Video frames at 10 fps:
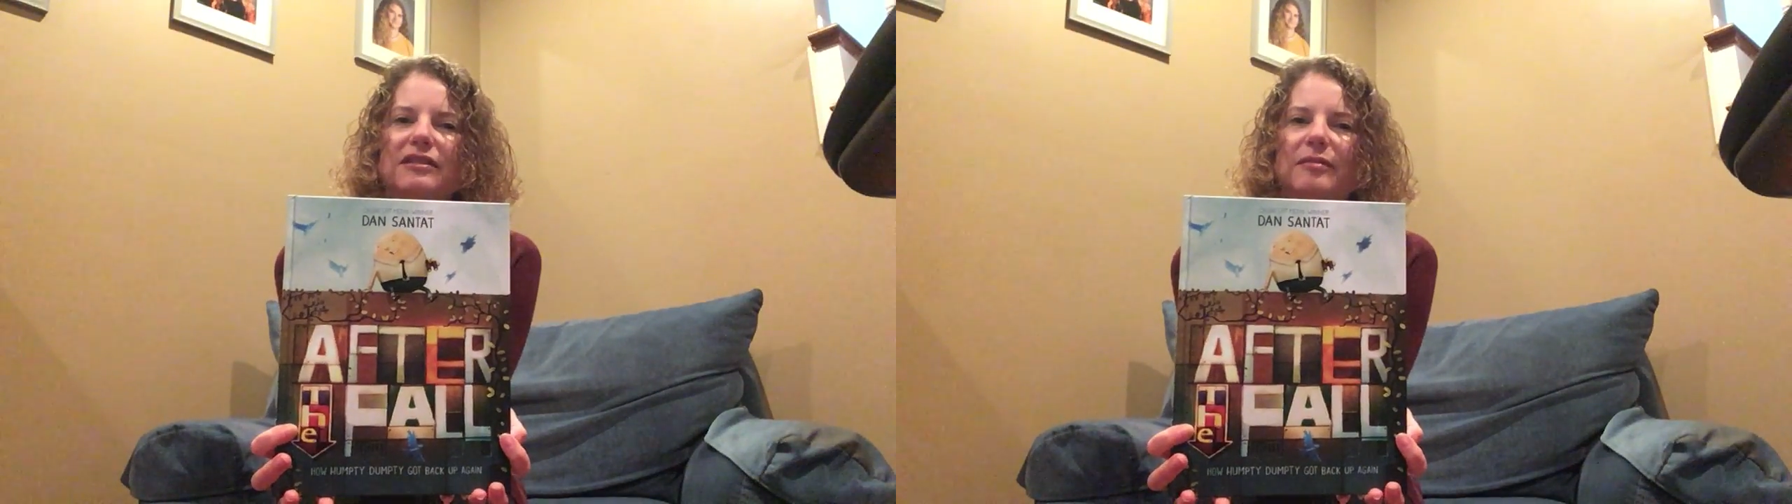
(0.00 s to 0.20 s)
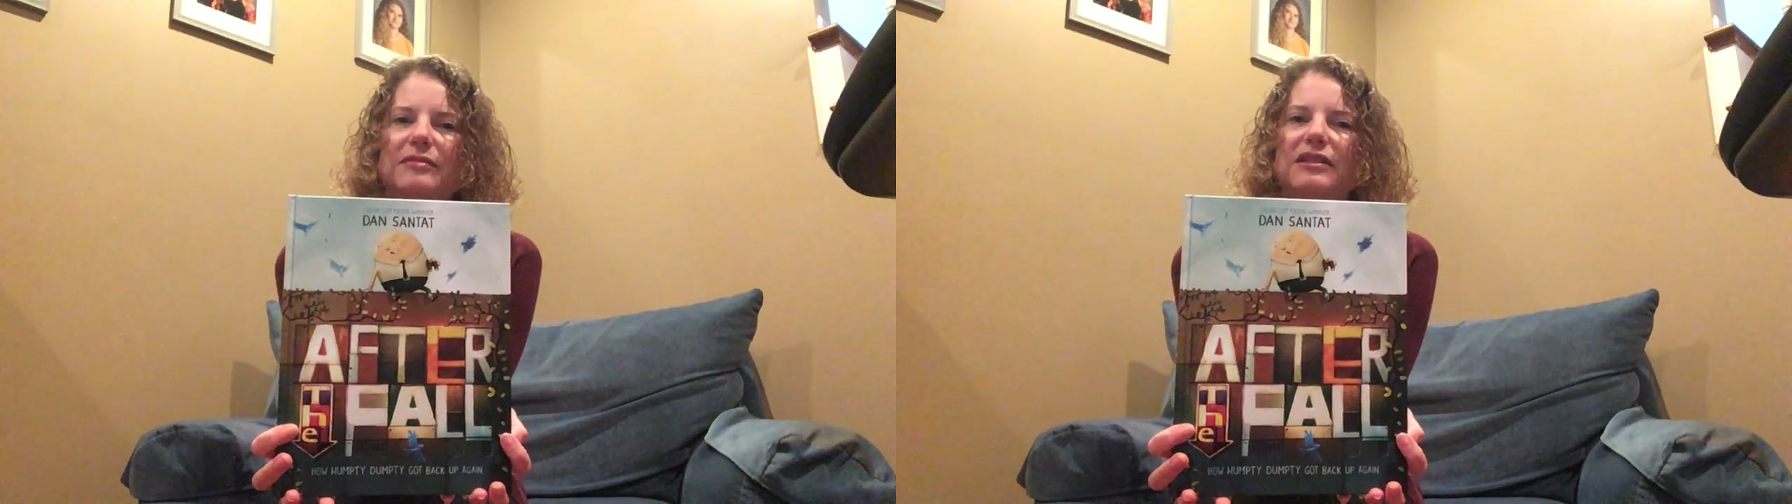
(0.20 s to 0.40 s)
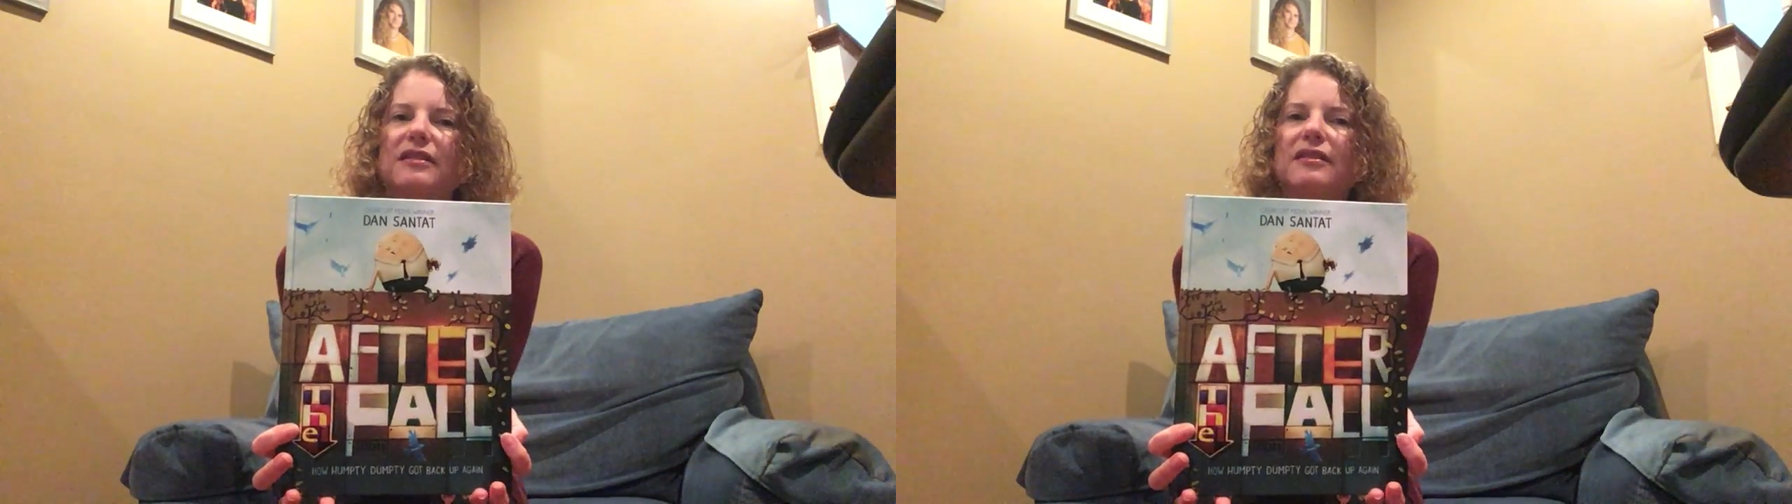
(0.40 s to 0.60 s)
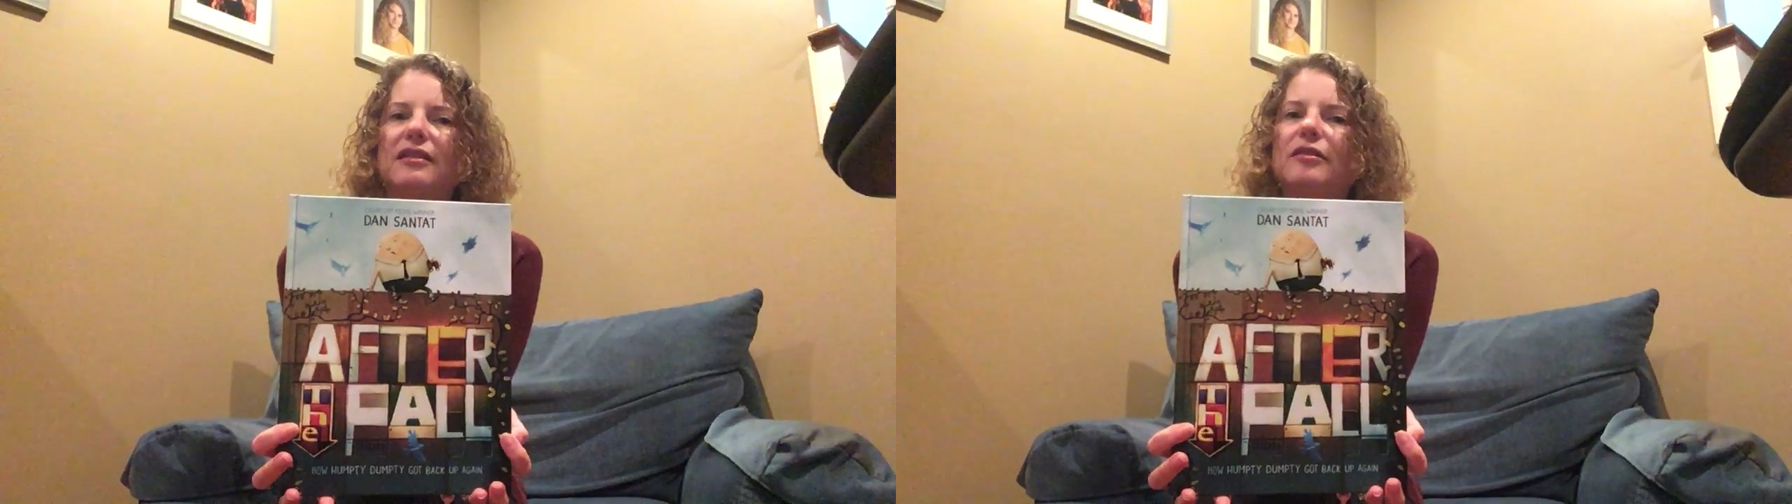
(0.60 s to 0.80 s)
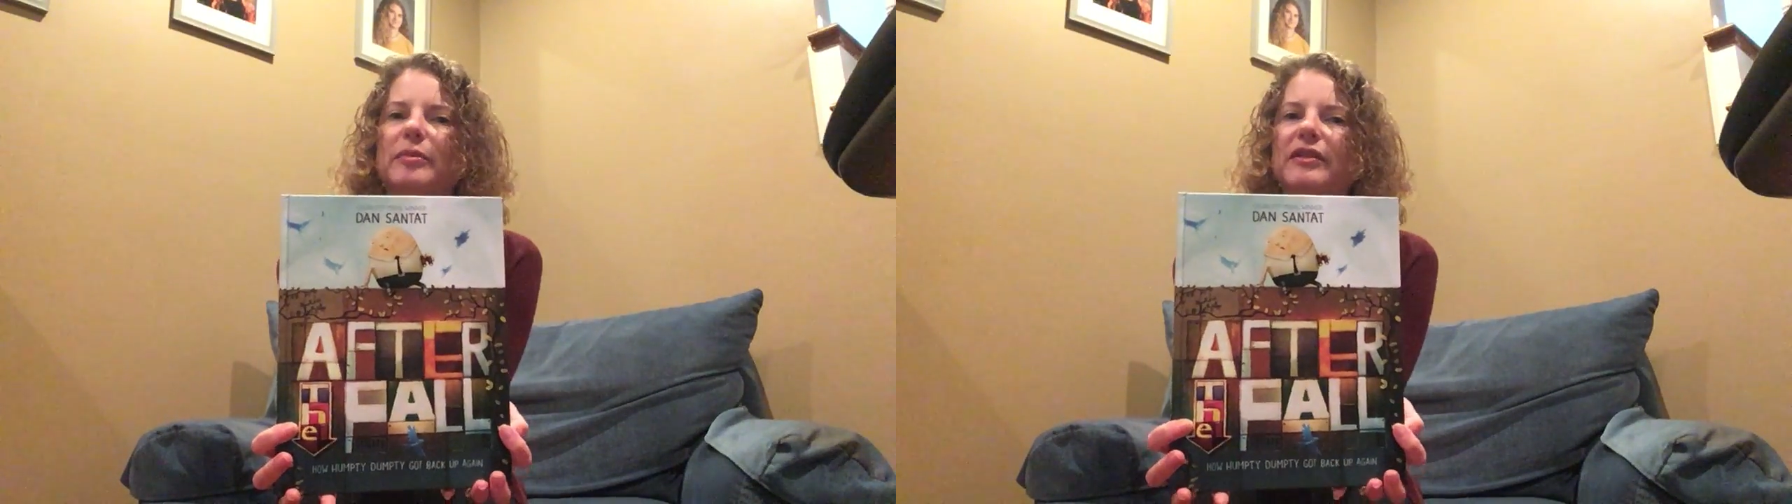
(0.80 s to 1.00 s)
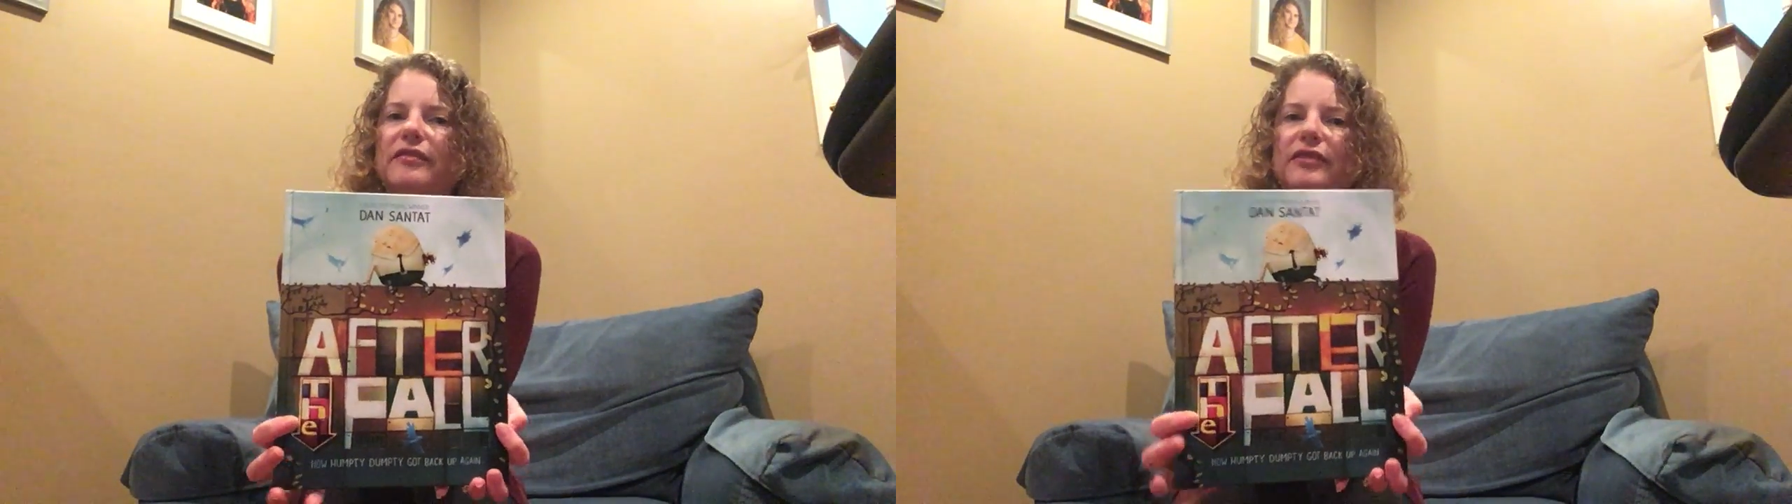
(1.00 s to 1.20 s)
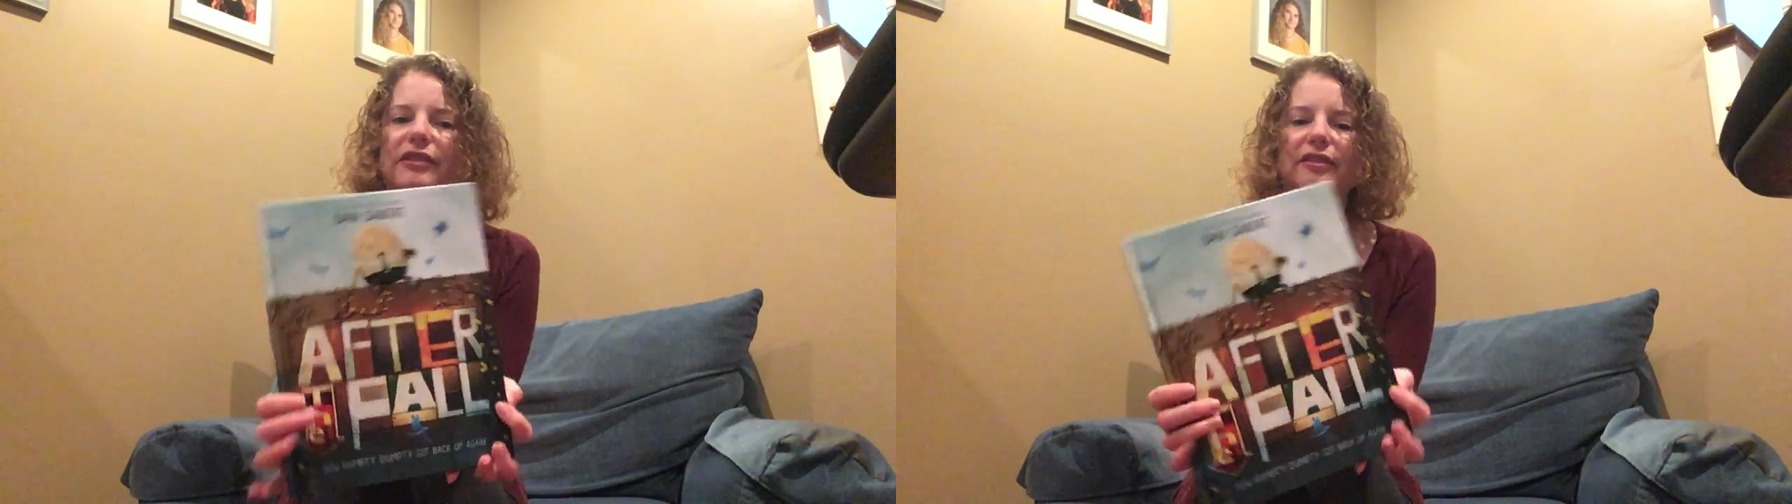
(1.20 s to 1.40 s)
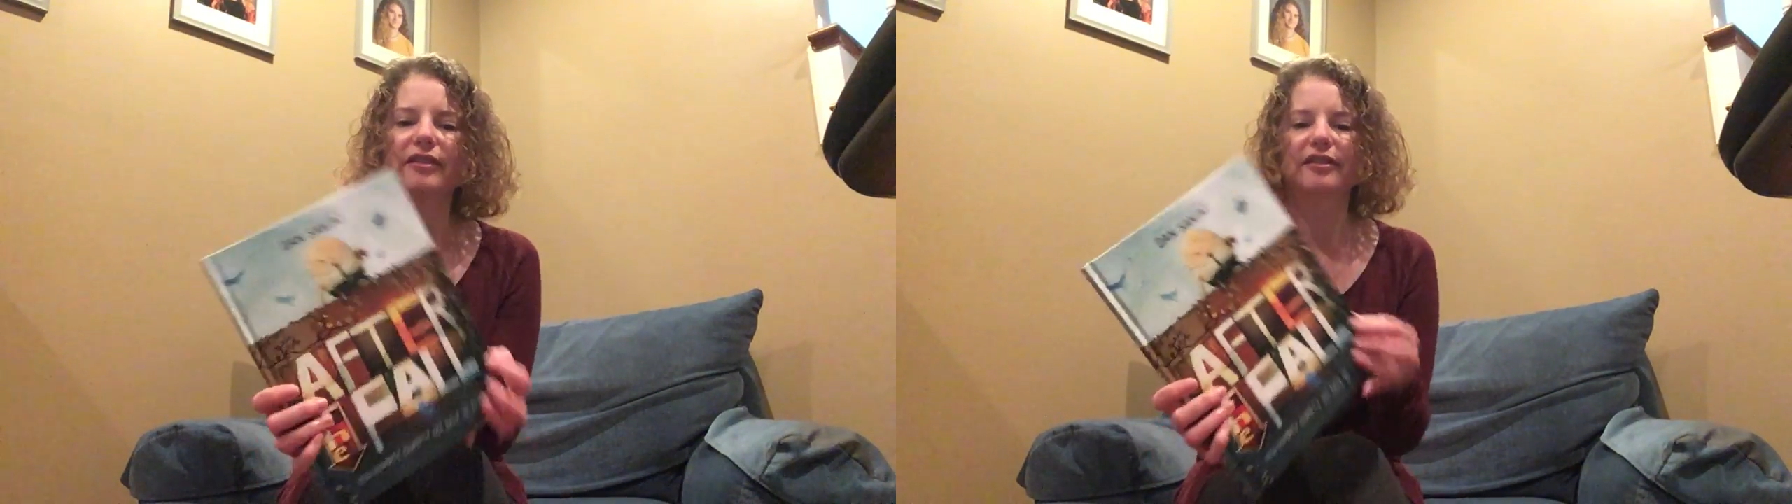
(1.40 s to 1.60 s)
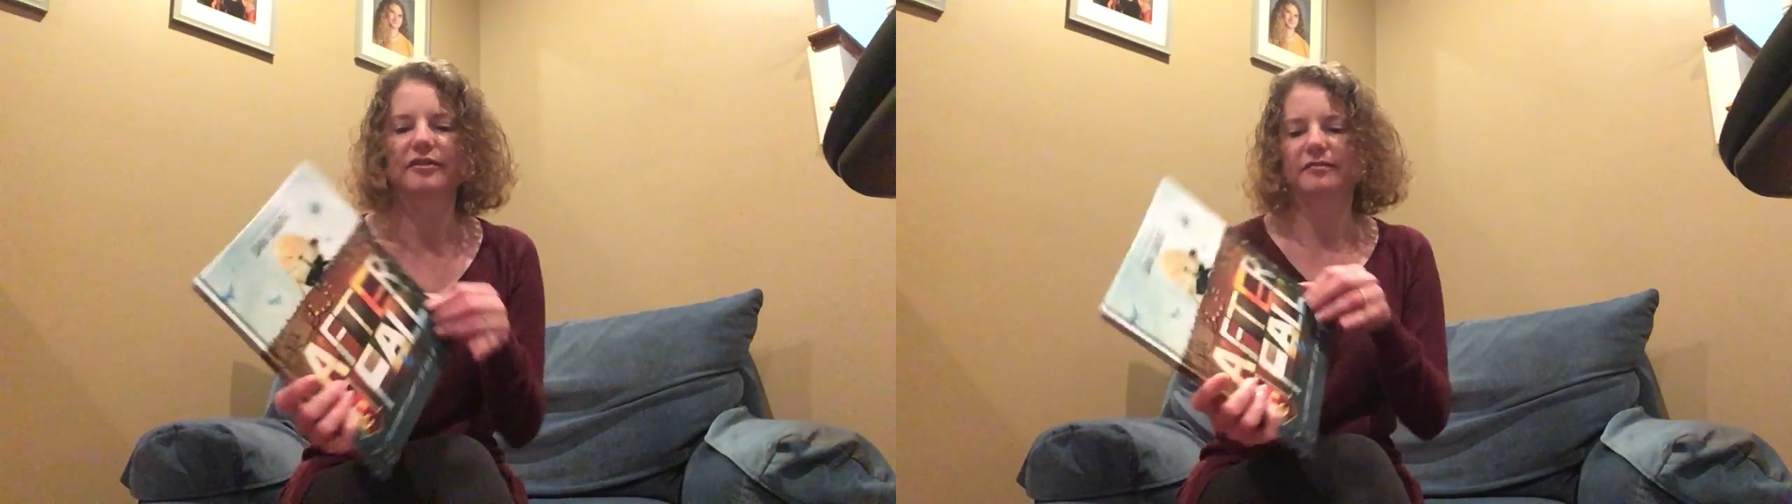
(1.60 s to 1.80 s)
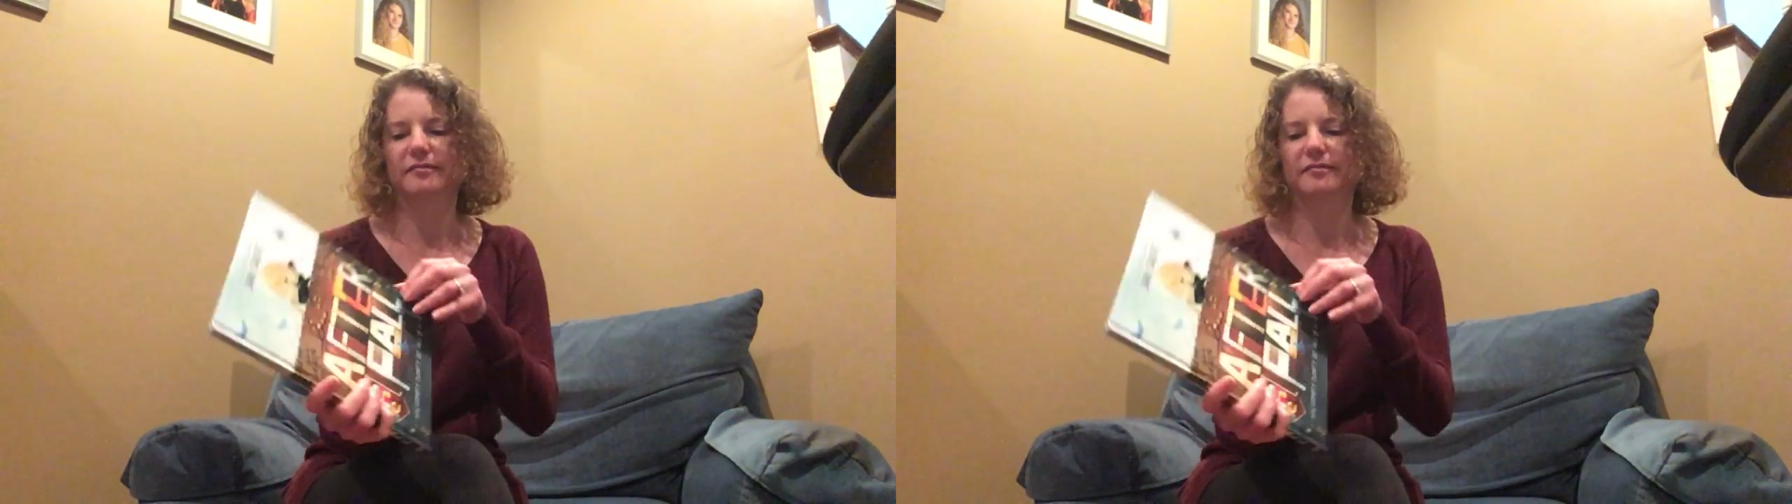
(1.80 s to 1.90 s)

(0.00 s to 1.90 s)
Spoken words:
Dumpty a little bit further.